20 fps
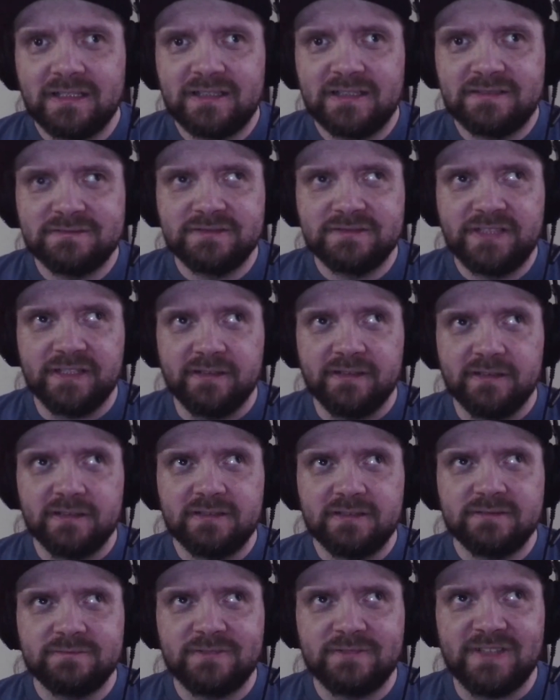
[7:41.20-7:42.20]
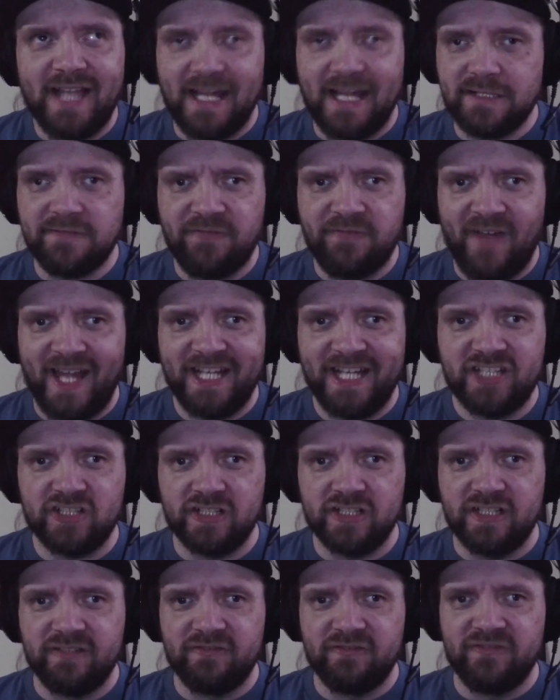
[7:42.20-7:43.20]
to classify your
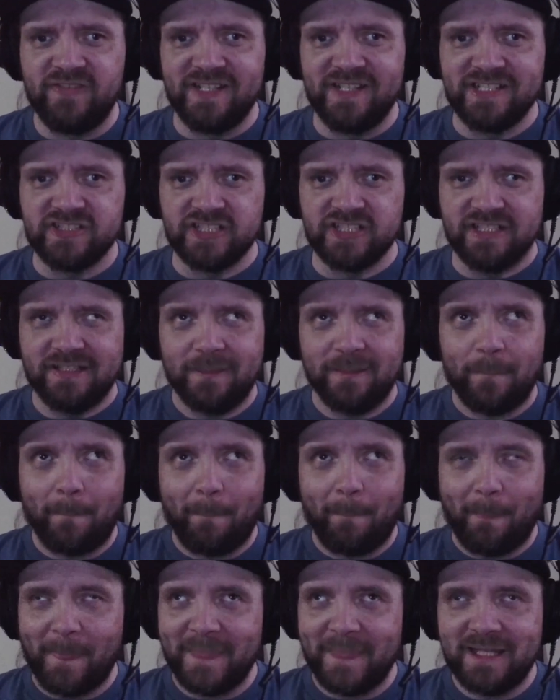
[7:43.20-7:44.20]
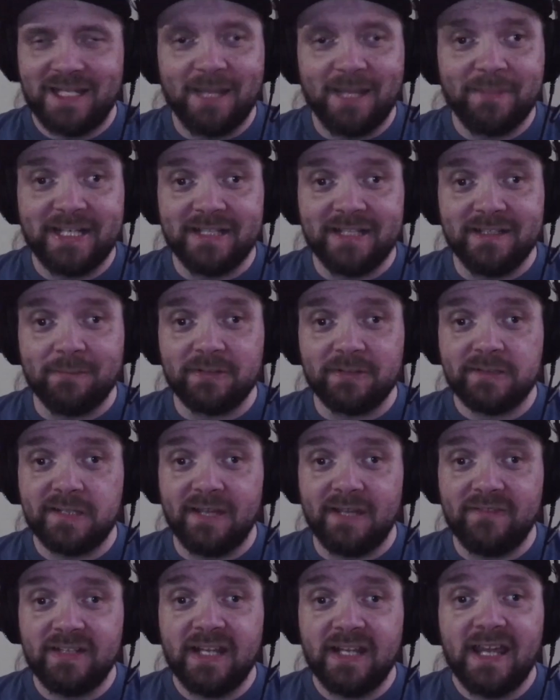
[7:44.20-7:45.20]
division. Coming in at number
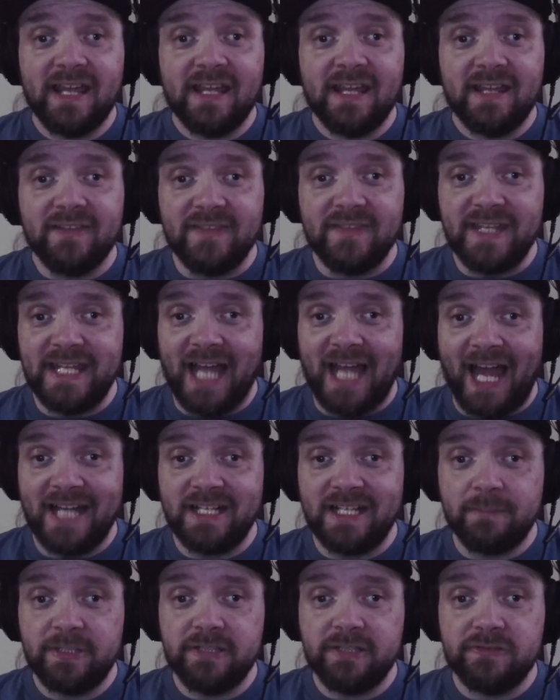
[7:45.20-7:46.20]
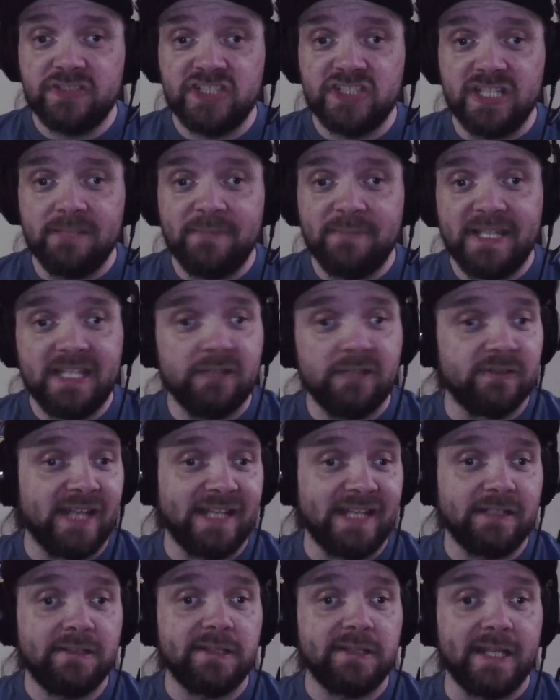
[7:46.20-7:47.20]
7, the IWGP
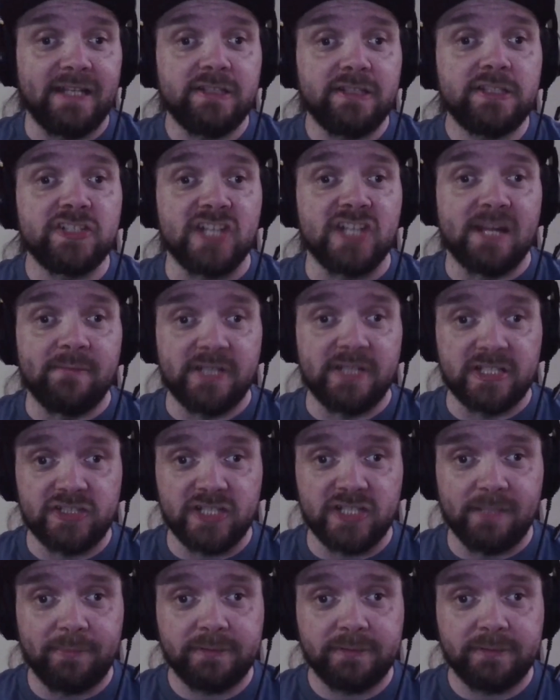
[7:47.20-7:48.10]
United States Championship.